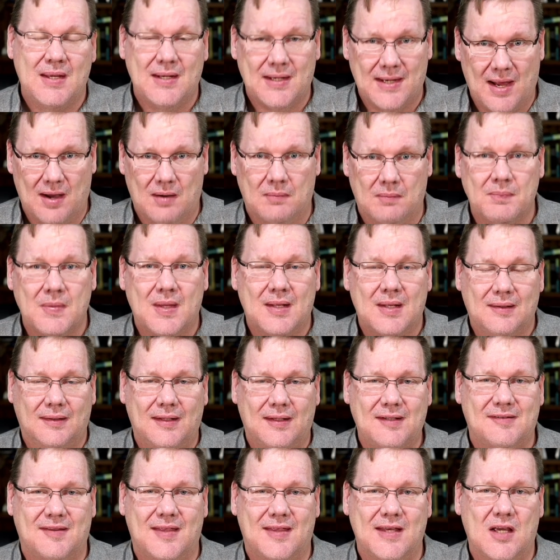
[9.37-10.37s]
Now,
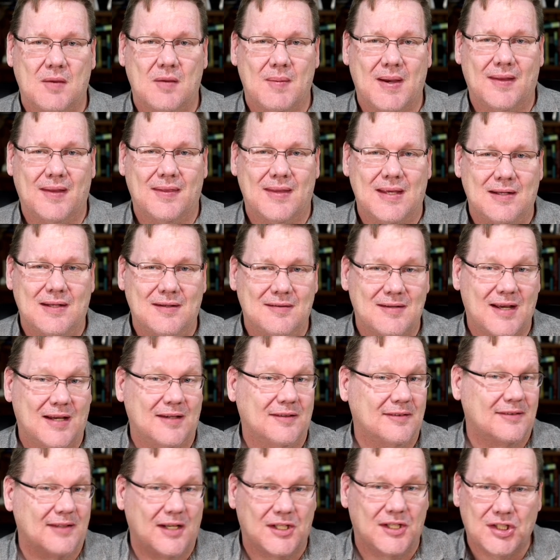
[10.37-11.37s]
let's think about the
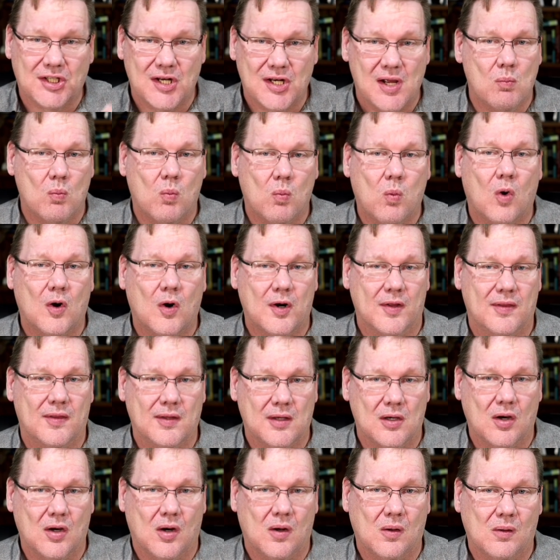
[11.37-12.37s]
intake session and what are the
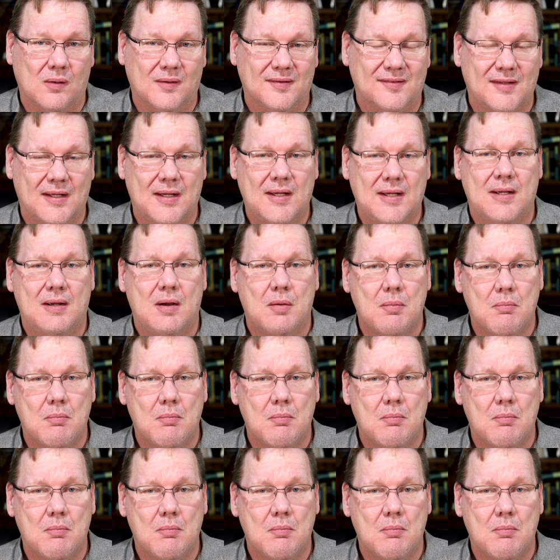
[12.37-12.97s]
goals.